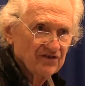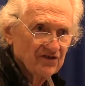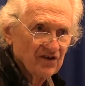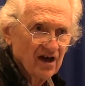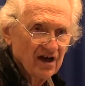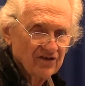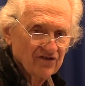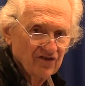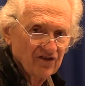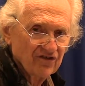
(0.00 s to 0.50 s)

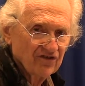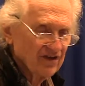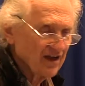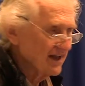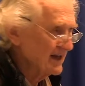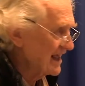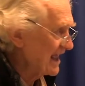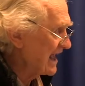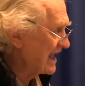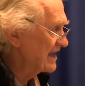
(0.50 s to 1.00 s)
sizes
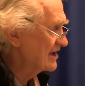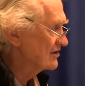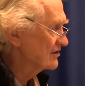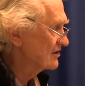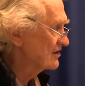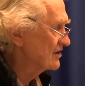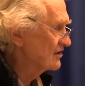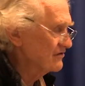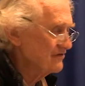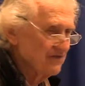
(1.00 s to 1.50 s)
and
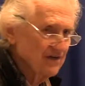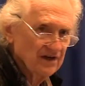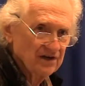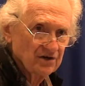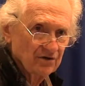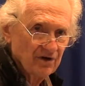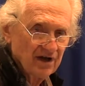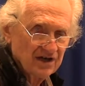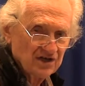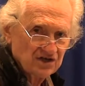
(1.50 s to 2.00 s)
angle
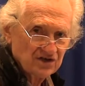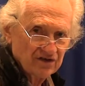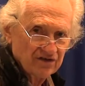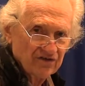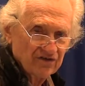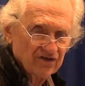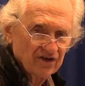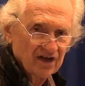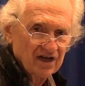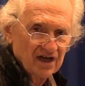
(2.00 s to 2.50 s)

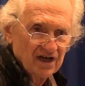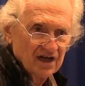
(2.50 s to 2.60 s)
configurations,